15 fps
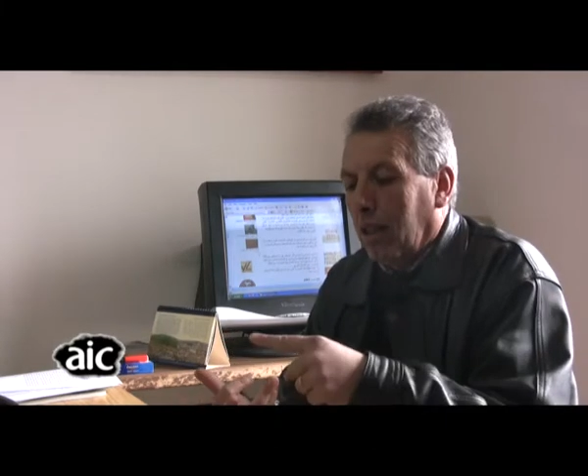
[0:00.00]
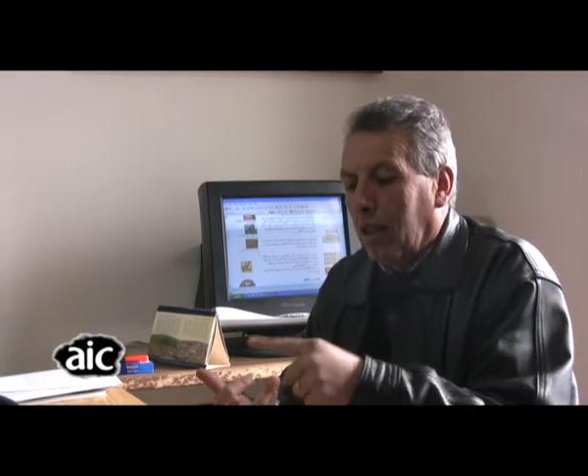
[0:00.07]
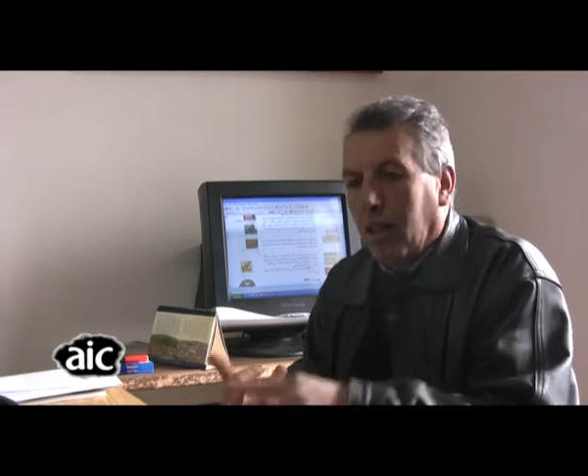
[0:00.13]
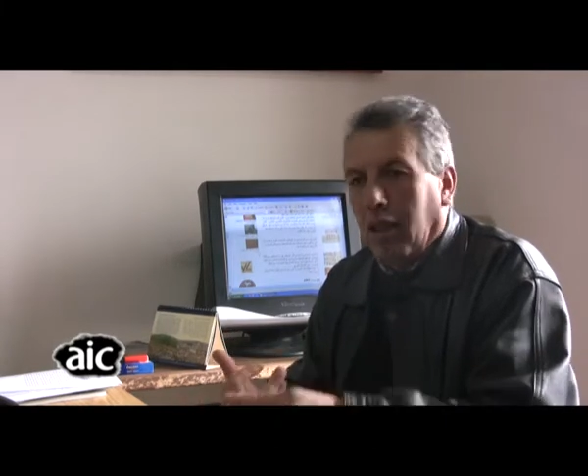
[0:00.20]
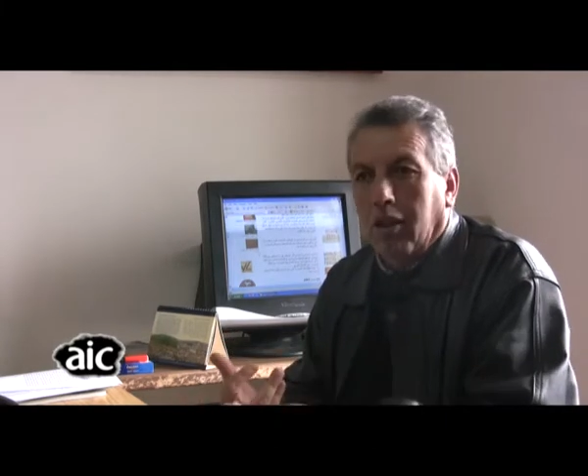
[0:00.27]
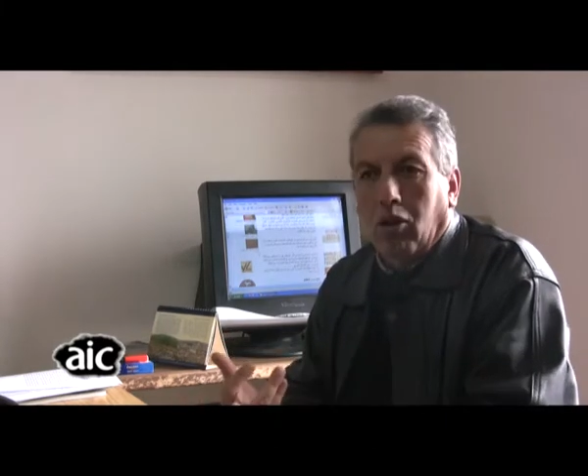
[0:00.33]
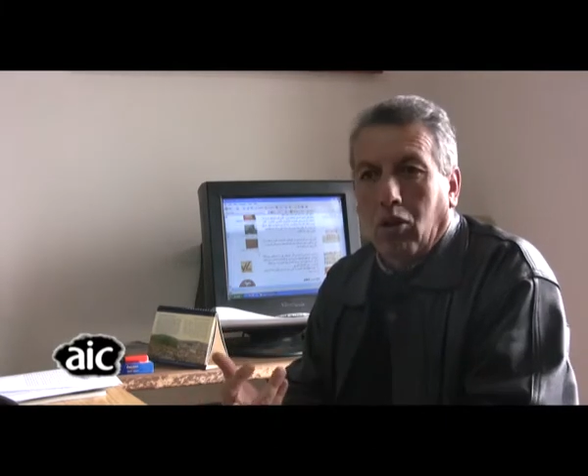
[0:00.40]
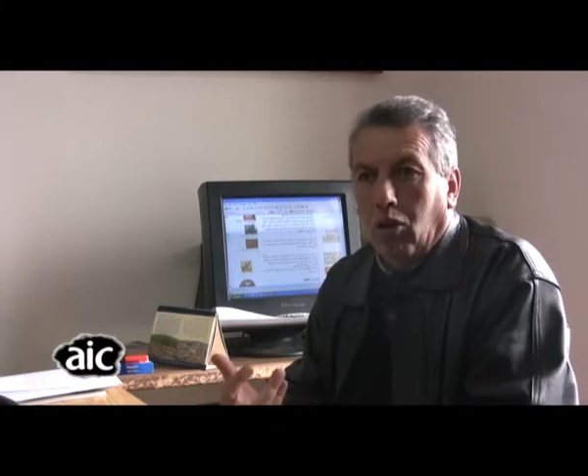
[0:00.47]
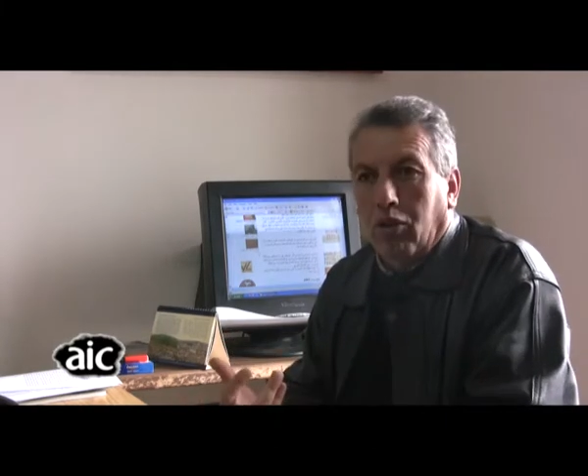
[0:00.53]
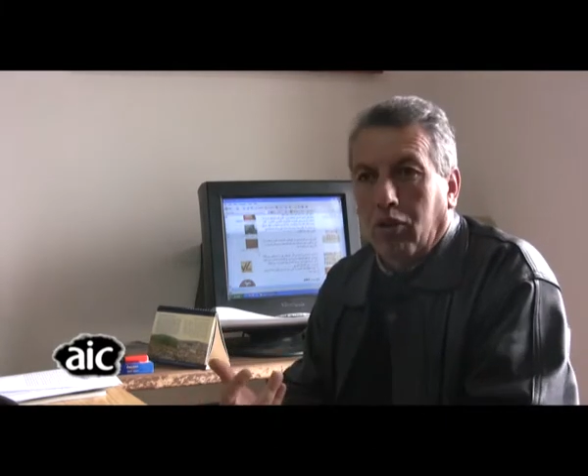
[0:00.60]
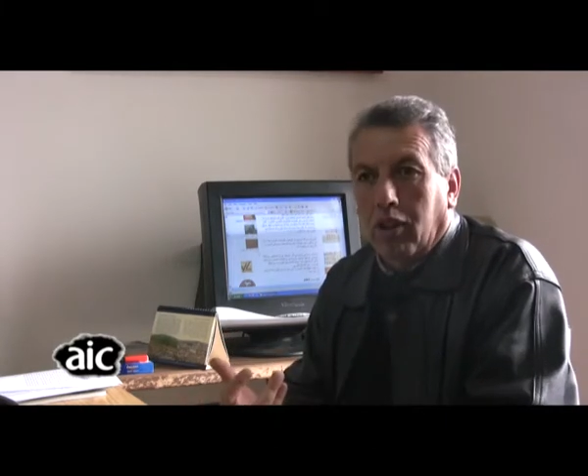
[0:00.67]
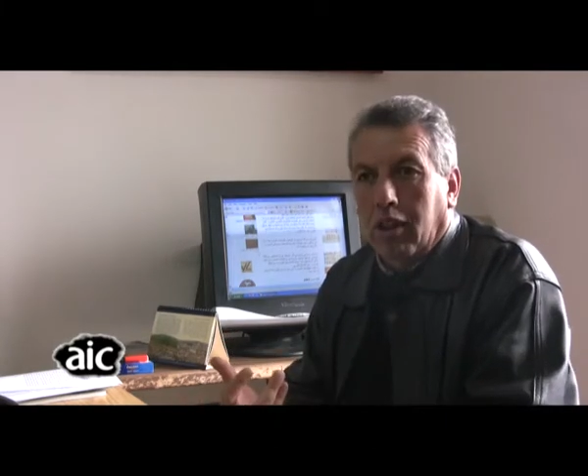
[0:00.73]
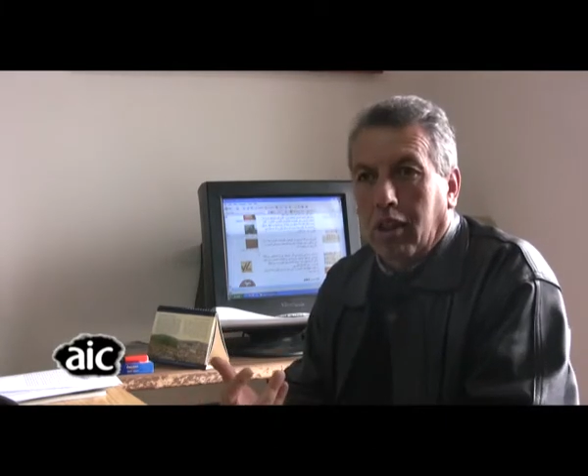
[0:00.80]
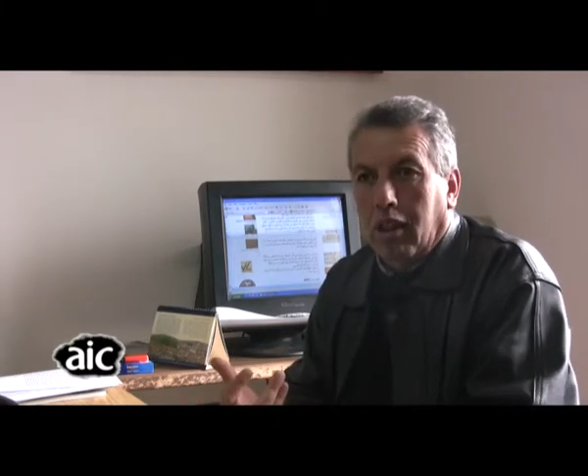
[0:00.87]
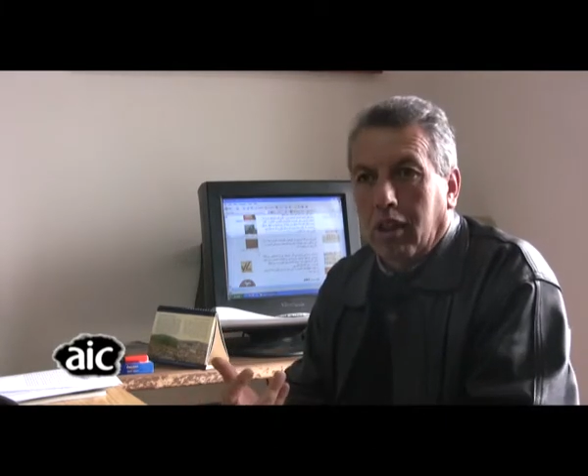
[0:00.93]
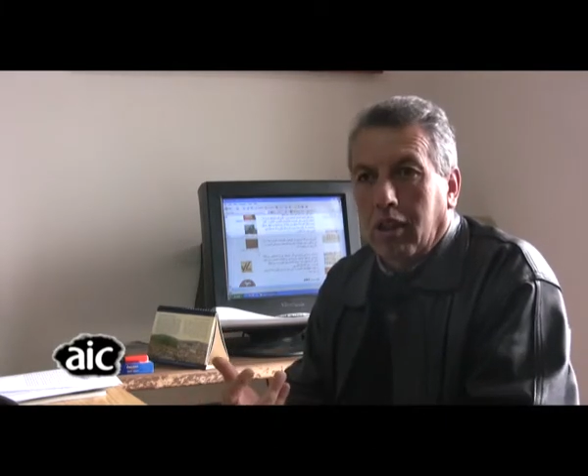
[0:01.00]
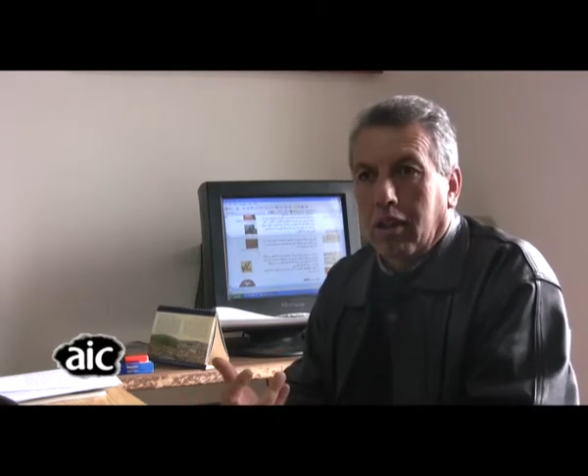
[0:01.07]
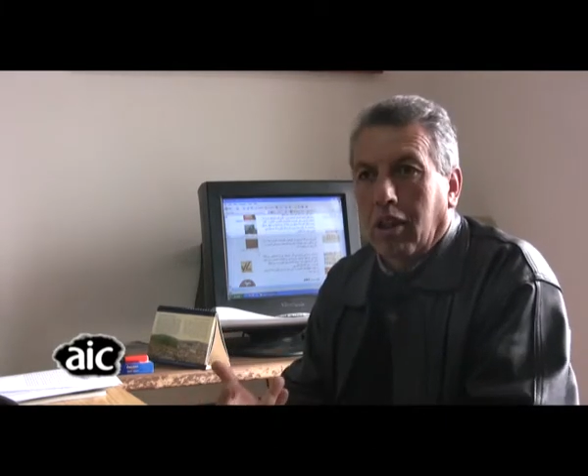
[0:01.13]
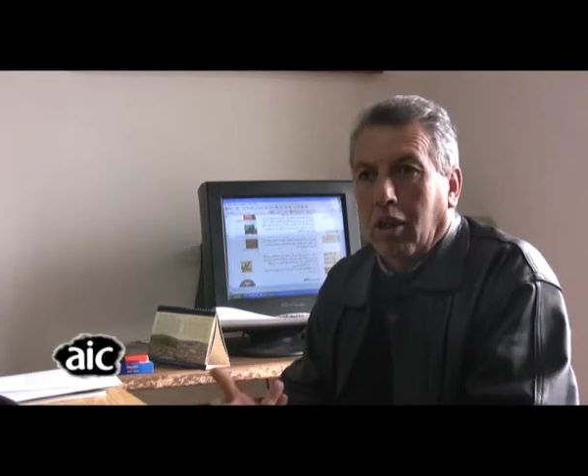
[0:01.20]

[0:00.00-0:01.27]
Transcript: cut the olive trees,